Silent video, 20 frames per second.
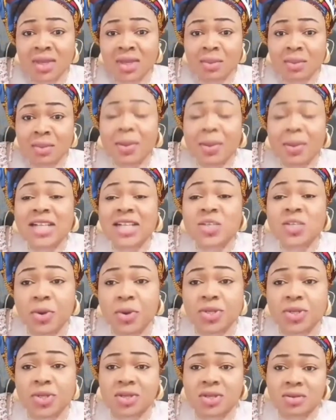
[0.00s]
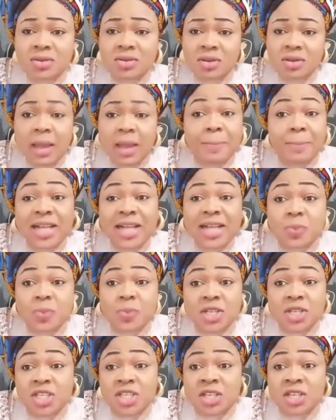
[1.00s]
passport. A
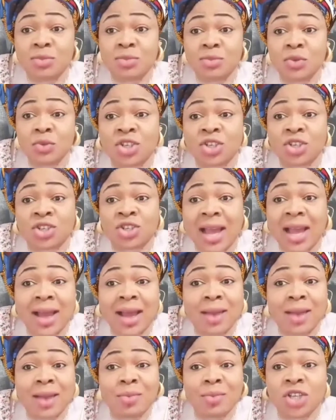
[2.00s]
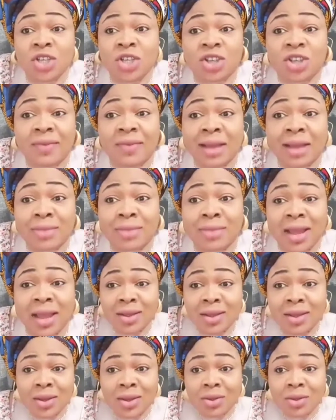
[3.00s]
passport, Mujija, my bay,
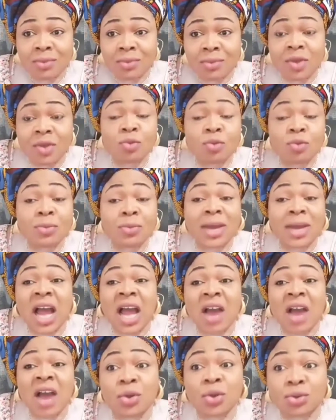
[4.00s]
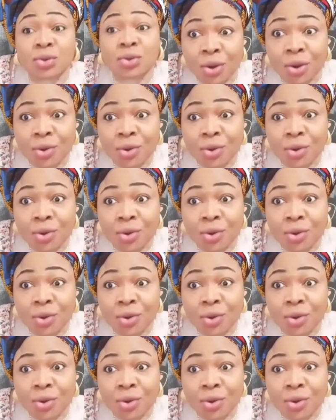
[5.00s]
when woman arm or do.